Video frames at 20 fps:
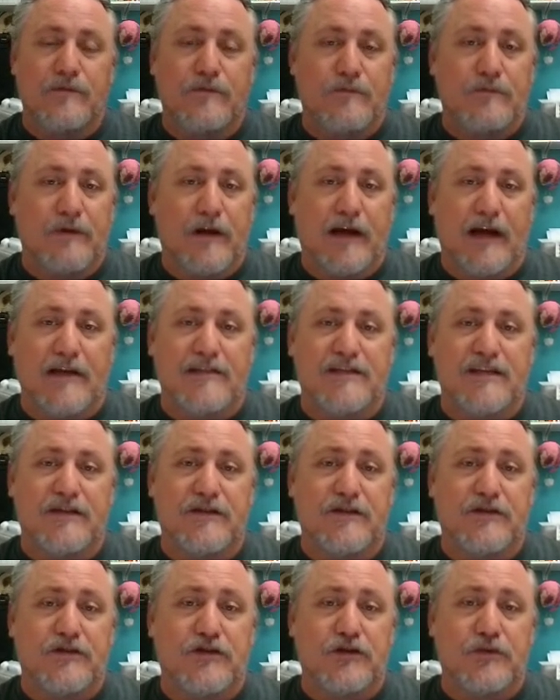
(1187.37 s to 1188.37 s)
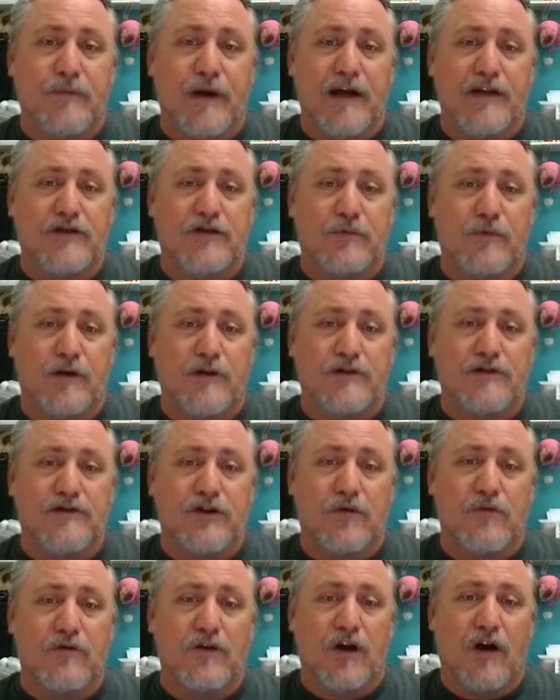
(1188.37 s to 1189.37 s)
like I said, the two major ones,
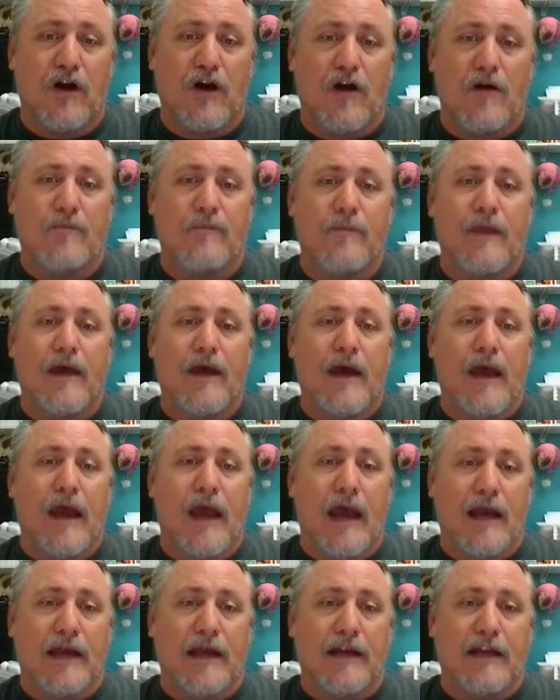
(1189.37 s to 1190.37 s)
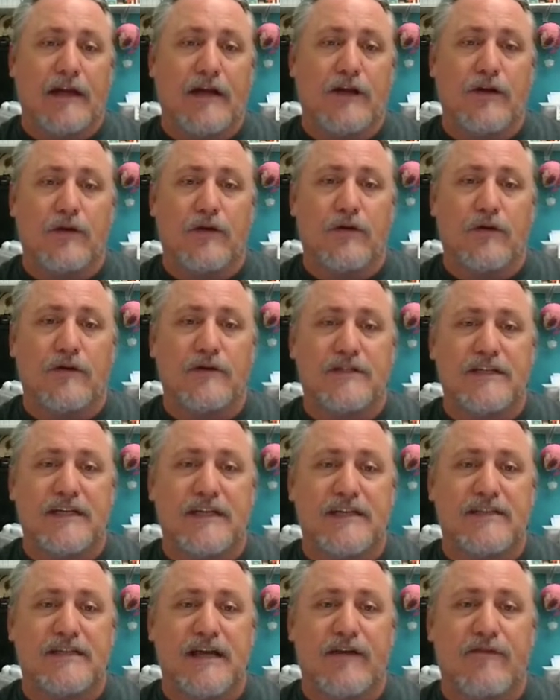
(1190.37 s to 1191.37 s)
Zone Comm and getting your
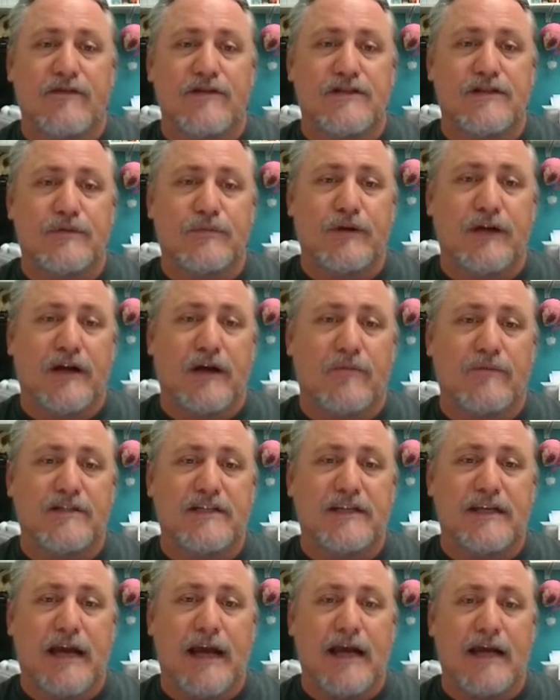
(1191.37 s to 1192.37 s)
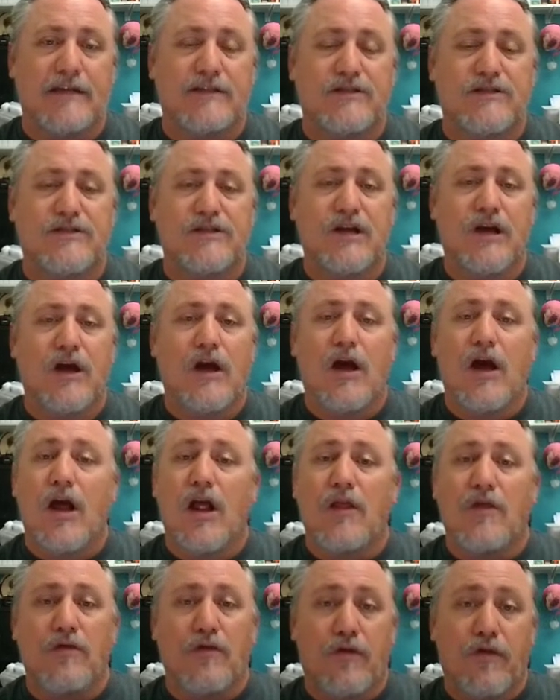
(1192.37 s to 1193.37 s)
T7s to become T8s.
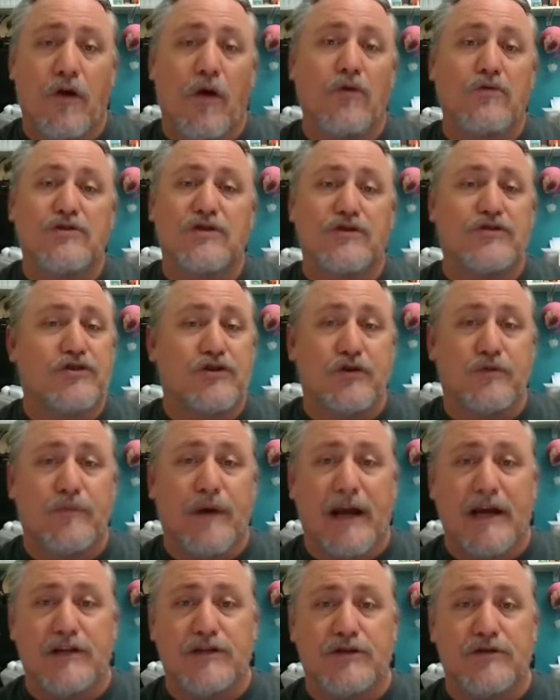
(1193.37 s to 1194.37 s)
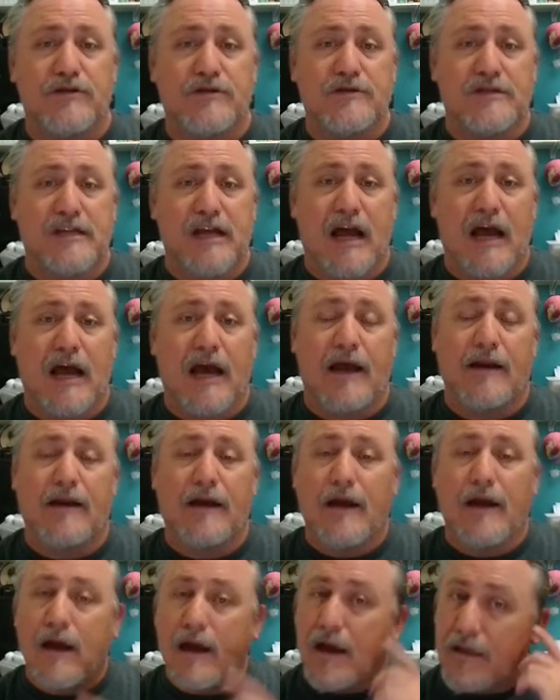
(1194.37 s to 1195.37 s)
Those are two majors that
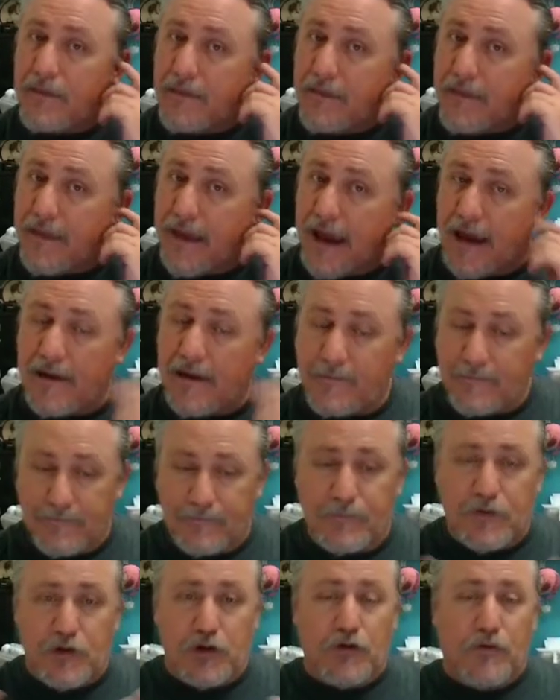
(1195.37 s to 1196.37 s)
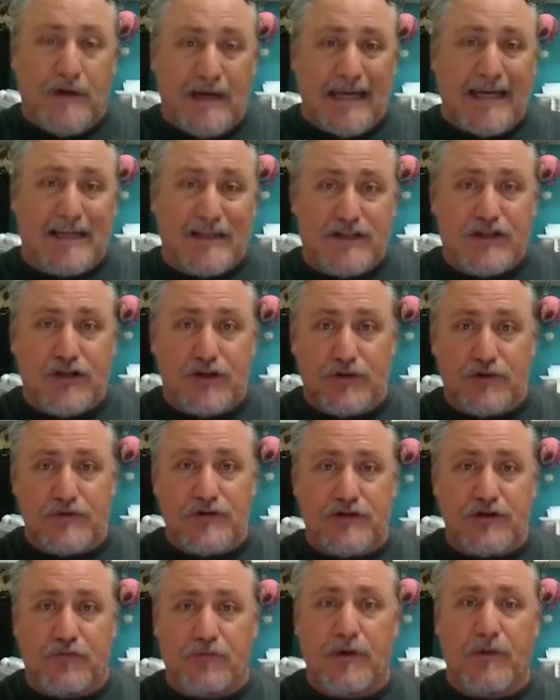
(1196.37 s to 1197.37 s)
you get to,
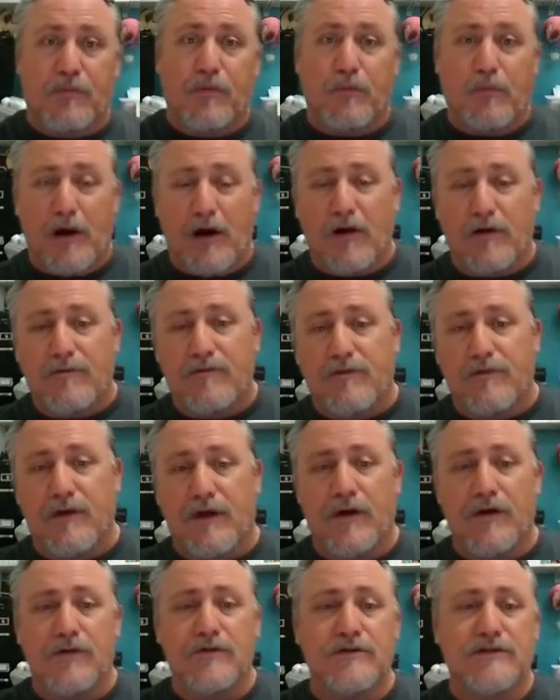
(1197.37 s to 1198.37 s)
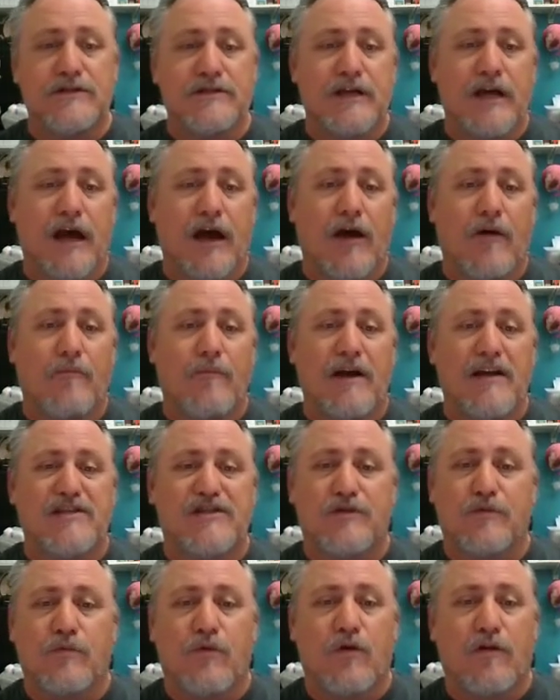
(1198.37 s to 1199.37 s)
so be prepared for those.
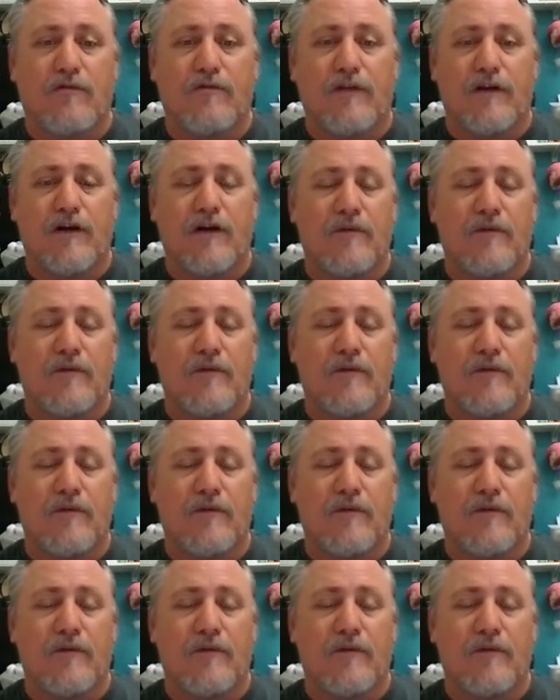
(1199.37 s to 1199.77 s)
Master Warfare,